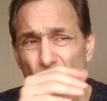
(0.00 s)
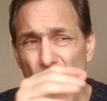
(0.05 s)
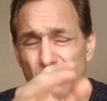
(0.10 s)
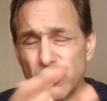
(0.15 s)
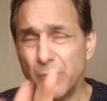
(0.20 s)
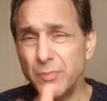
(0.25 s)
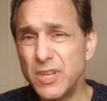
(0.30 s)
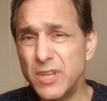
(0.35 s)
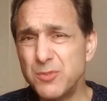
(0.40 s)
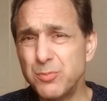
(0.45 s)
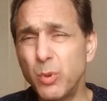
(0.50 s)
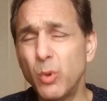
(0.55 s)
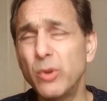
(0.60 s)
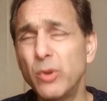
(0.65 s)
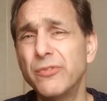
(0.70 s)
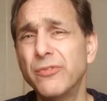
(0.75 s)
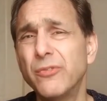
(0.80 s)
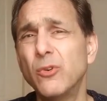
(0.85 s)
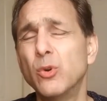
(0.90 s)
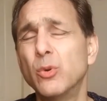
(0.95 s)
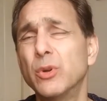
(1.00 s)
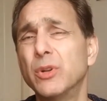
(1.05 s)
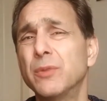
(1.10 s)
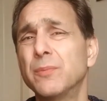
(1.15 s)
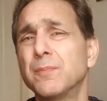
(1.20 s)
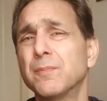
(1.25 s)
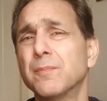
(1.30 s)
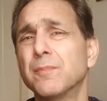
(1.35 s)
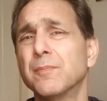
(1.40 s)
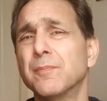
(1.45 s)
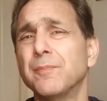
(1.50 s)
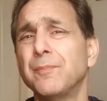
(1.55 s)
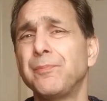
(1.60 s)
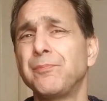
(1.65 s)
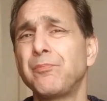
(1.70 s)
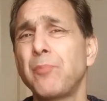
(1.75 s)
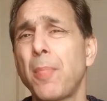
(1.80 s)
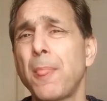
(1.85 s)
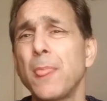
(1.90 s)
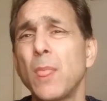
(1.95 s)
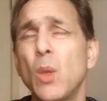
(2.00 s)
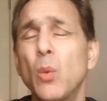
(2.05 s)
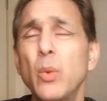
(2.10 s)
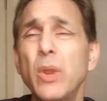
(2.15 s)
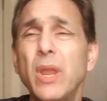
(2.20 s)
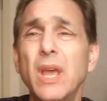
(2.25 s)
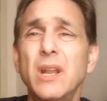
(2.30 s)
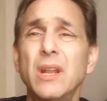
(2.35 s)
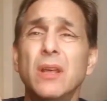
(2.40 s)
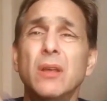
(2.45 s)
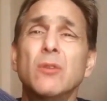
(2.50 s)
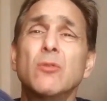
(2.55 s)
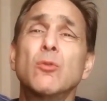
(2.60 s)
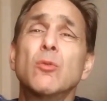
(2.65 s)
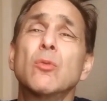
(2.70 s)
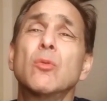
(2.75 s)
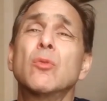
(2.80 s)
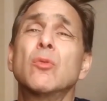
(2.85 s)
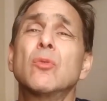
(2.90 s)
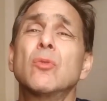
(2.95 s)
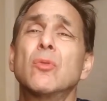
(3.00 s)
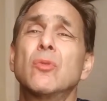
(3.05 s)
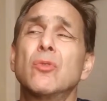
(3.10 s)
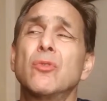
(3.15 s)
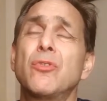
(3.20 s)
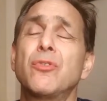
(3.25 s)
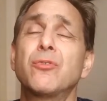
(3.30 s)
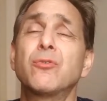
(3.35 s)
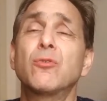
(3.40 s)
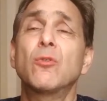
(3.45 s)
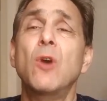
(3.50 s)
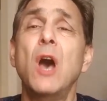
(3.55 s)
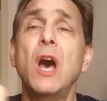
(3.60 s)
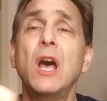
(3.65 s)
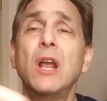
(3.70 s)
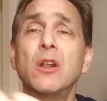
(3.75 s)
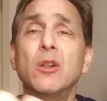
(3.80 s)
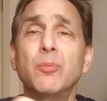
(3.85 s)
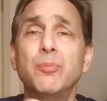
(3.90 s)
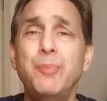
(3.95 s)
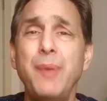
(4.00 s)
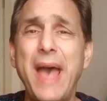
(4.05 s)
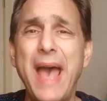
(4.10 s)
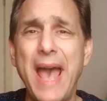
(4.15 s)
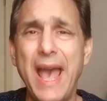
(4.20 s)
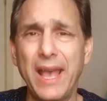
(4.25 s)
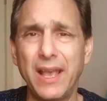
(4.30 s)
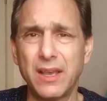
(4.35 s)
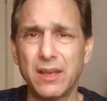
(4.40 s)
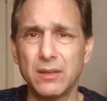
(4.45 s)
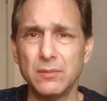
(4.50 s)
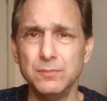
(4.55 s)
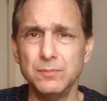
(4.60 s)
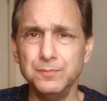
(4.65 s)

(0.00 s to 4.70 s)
from this point forward, we got to throttle back